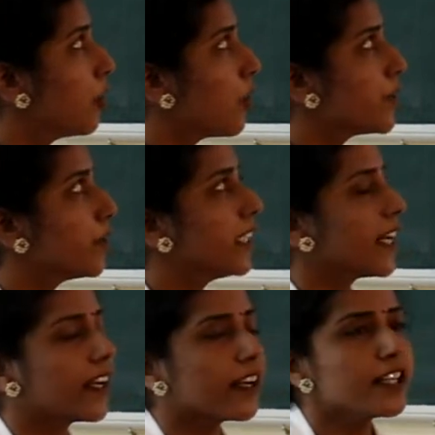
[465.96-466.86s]
also the
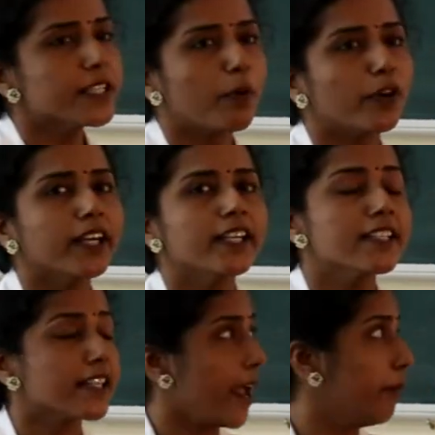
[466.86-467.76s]
recurrent
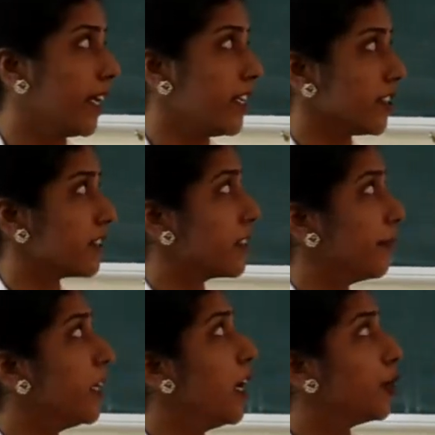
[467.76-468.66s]
spontaneous hemorrhages,
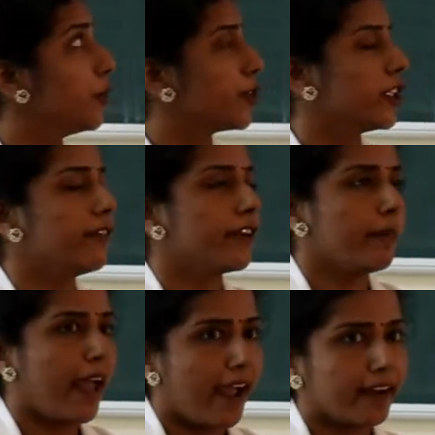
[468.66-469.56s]
usually
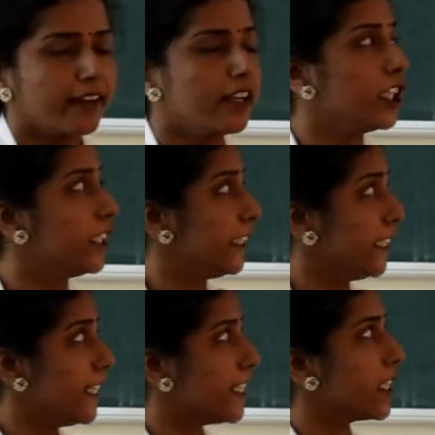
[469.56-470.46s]
from ankle,
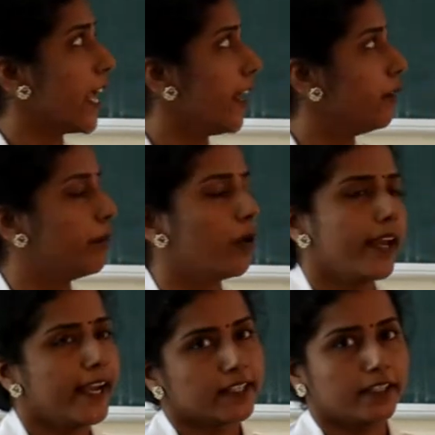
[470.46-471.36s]
knees,
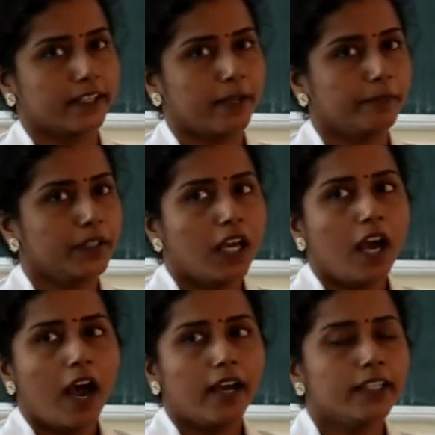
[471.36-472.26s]
elbow, etc.
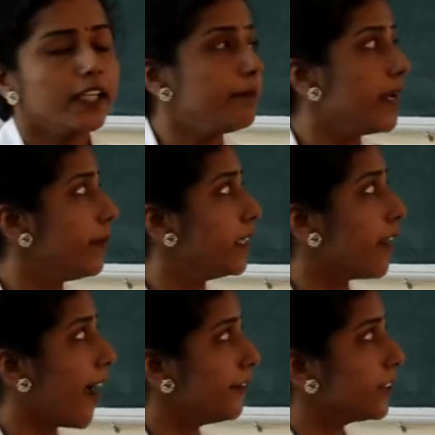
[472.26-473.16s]
And it may be the
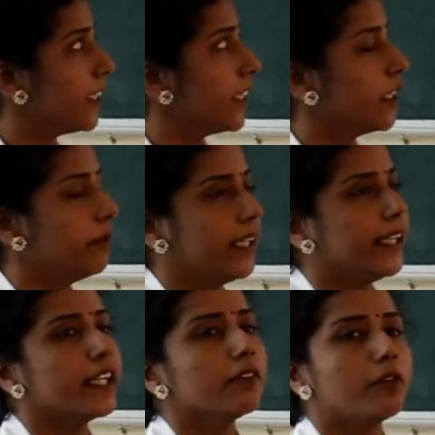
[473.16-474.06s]
life-threatening
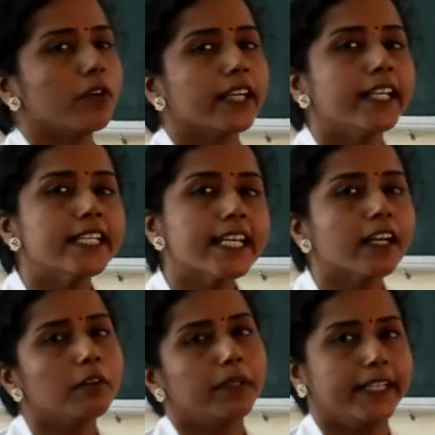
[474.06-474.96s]
bleeding for
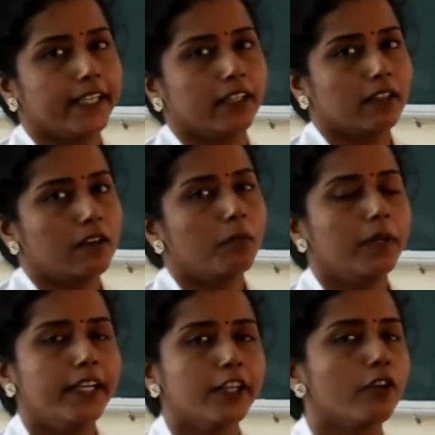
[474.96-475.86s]
internal
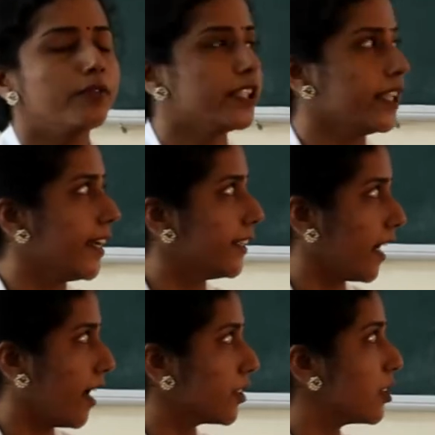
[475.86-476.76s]
bleeding of GI
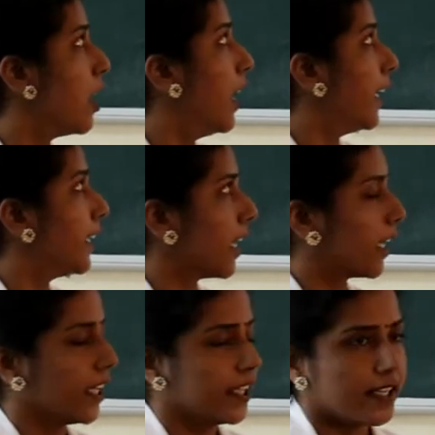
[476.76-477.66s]
tract,
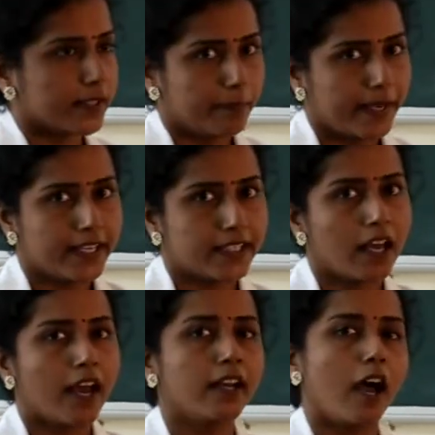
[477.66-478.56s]
intracranial space
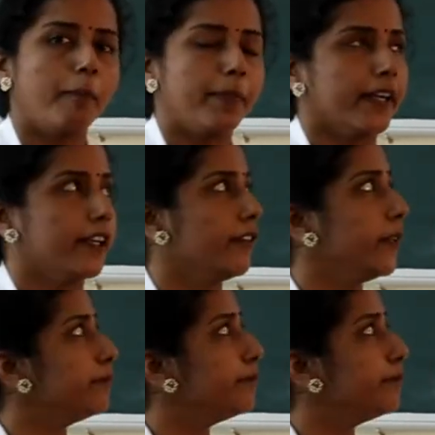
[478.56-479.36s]
and upper airway.